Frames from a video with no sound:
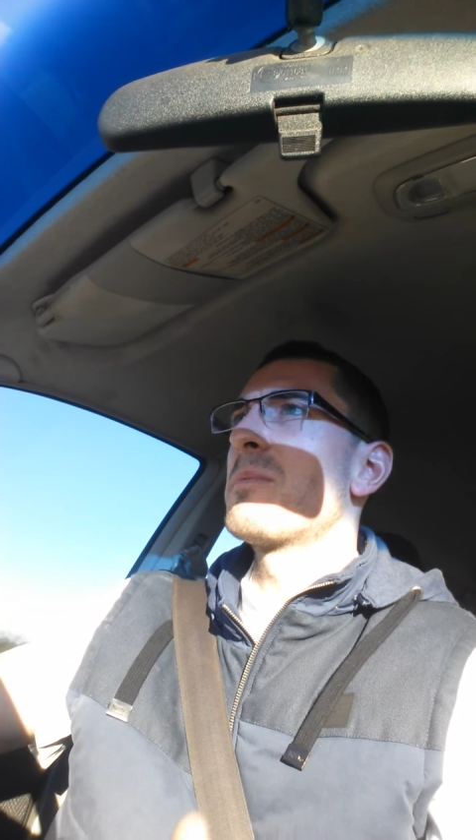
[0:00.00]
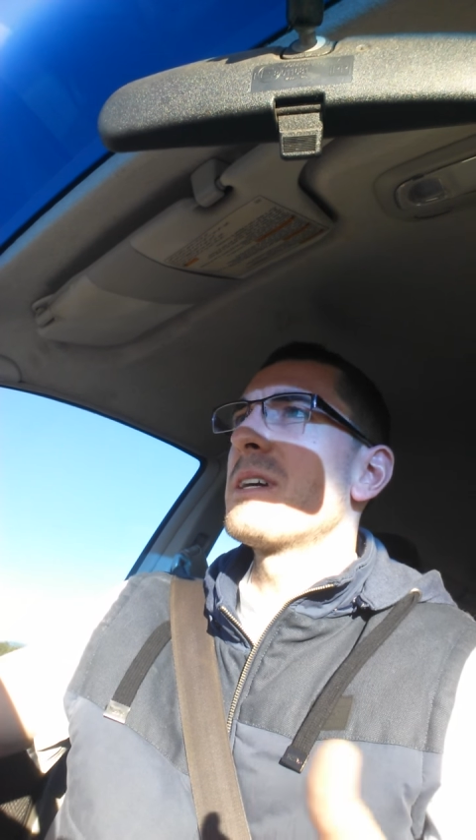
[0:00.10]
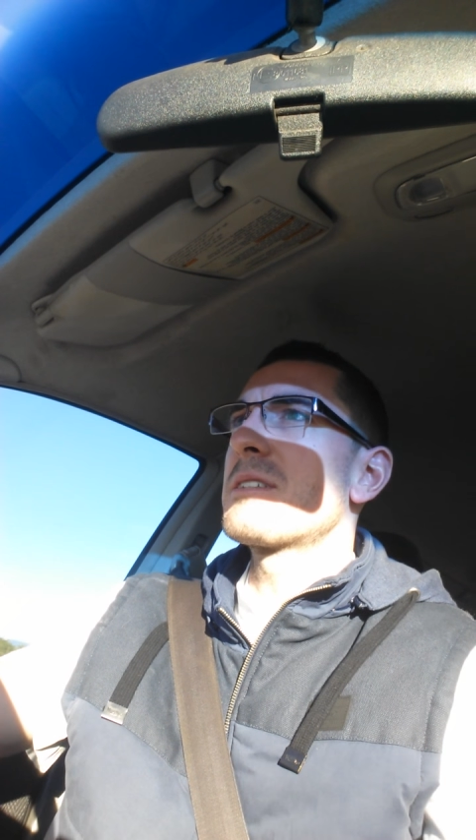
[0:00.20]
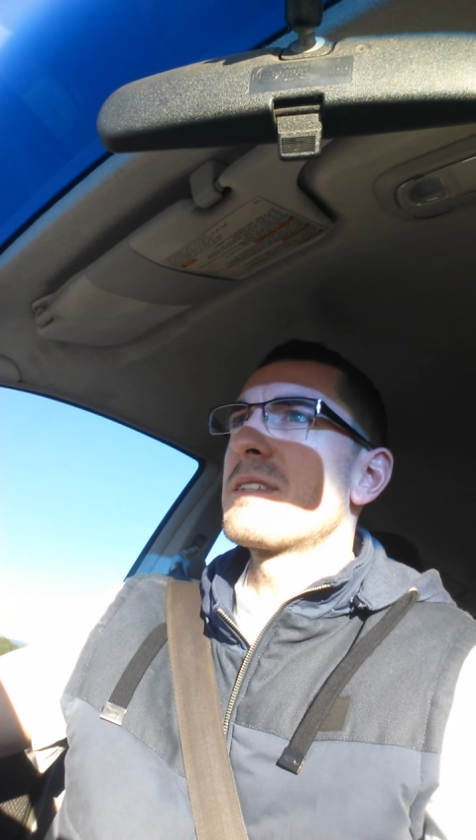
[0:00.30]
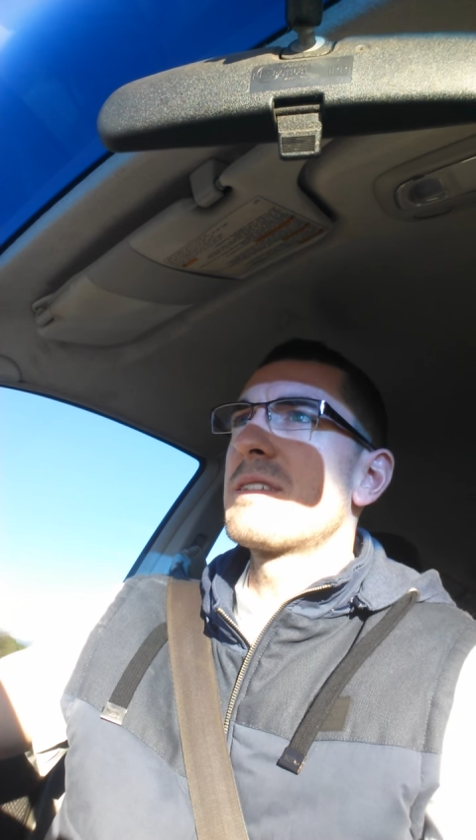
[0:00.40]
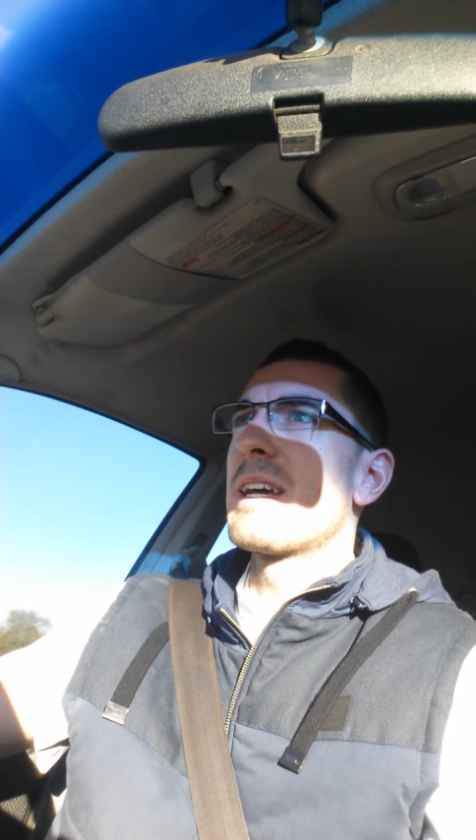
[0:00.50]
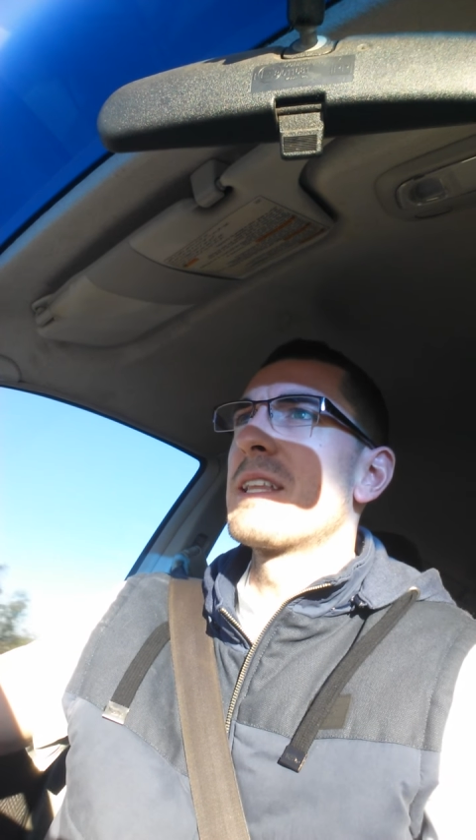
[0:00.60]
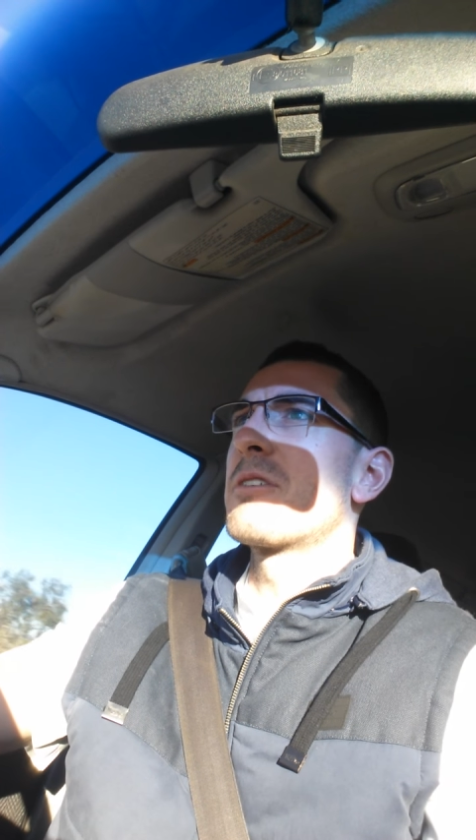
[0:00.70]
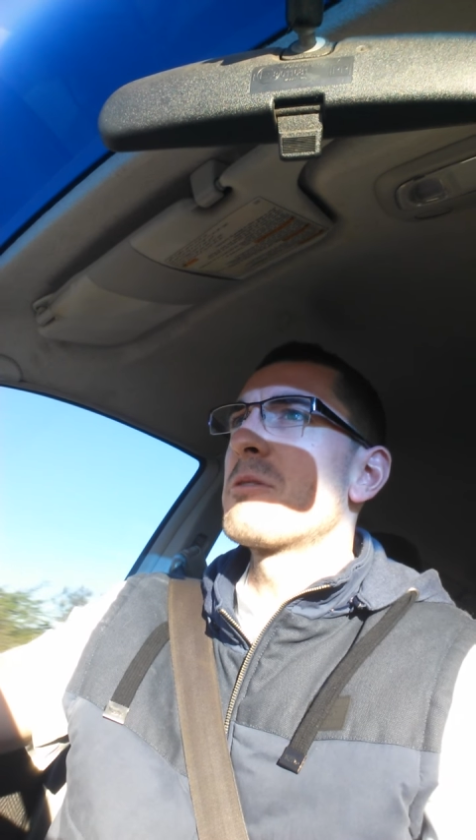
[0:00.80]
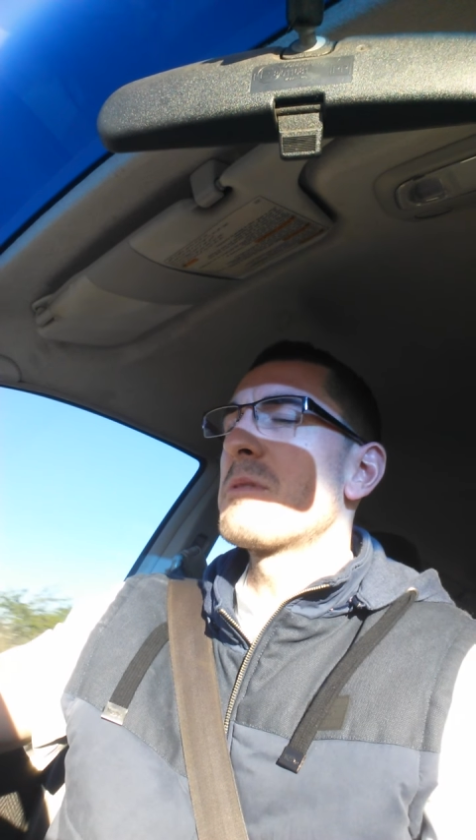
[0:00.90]
basically saying
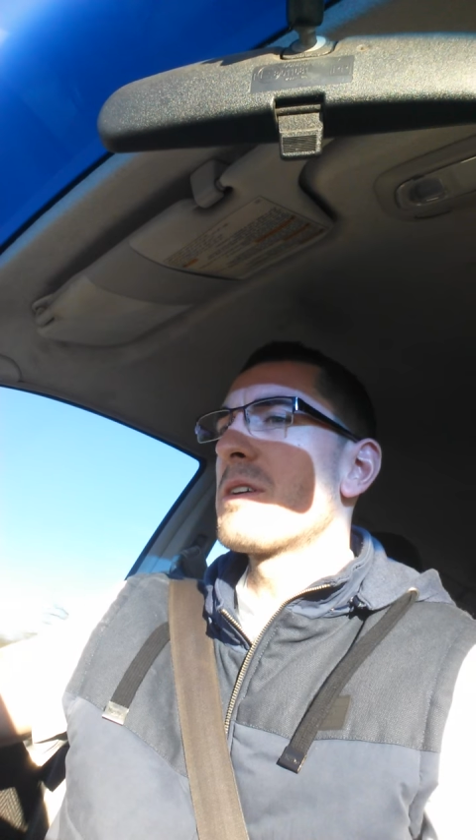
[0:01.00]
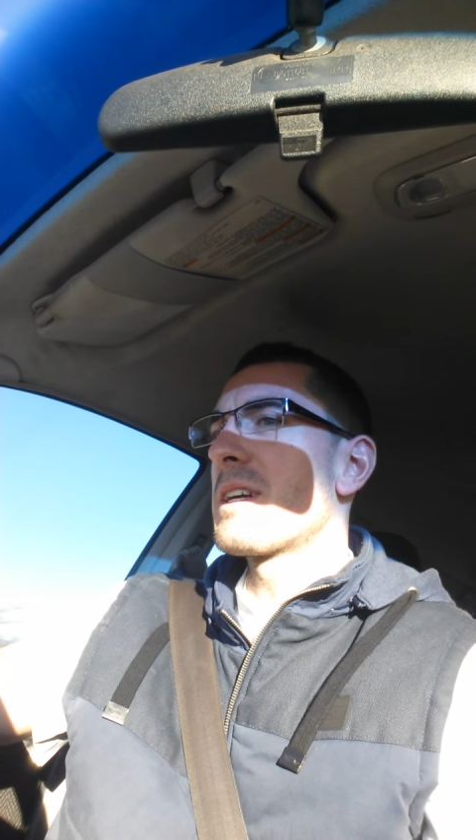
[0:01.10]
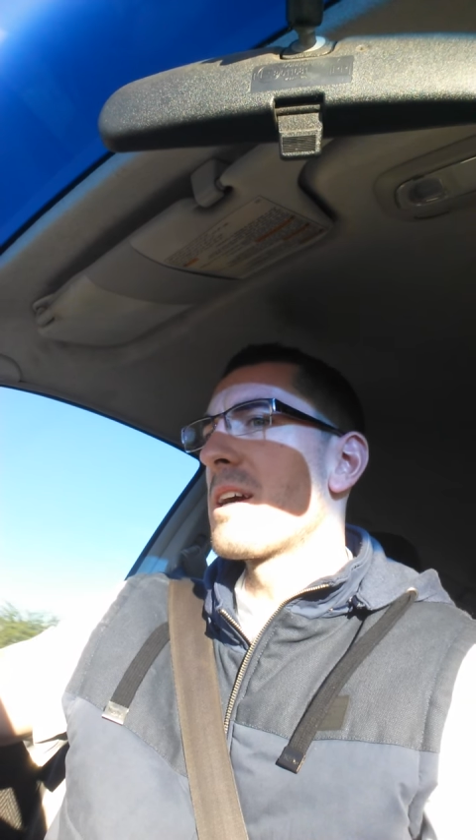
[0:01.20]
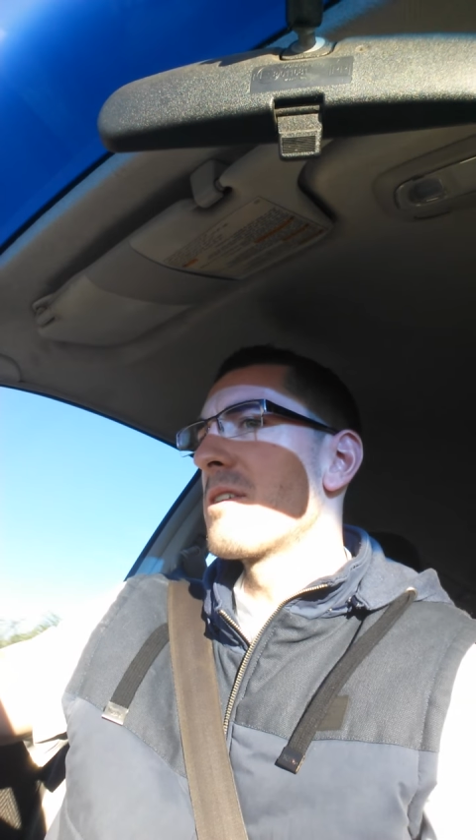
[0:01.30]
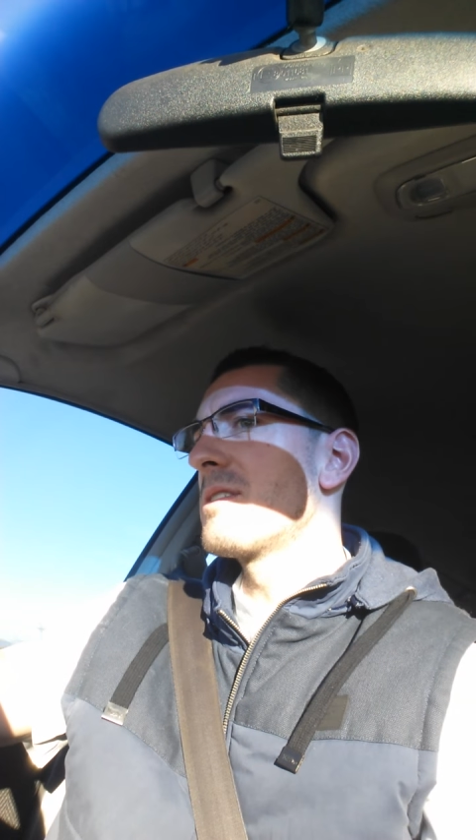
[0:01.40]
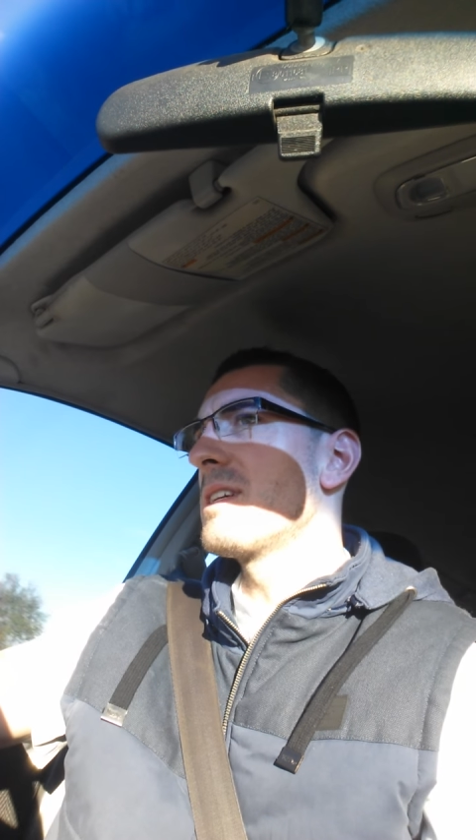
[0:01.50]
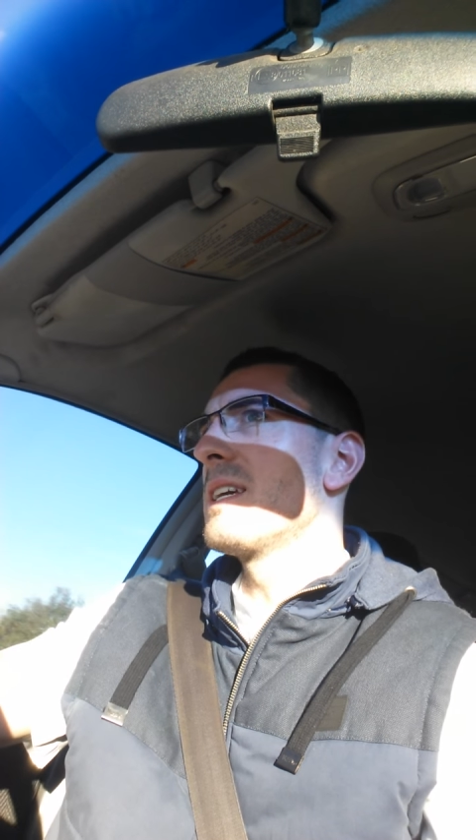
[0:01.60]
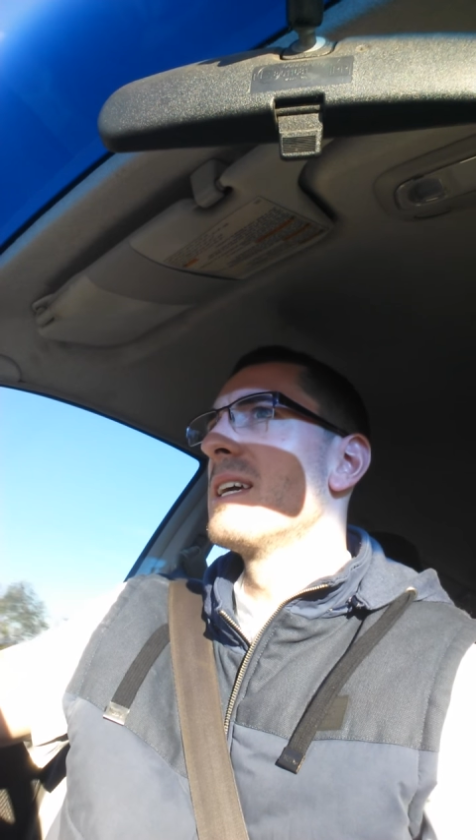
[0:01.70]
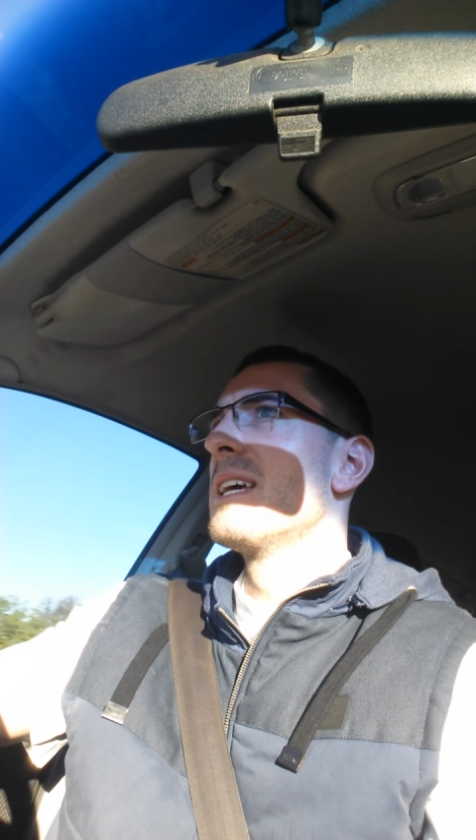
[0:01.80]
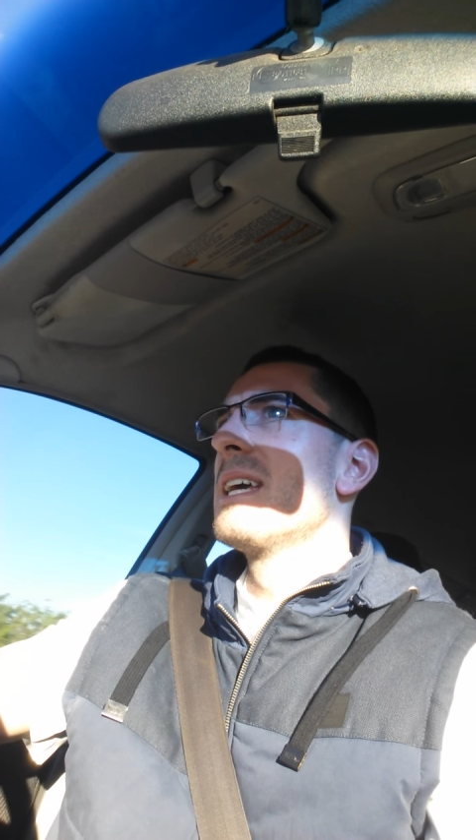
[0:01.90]
that cryptocurrency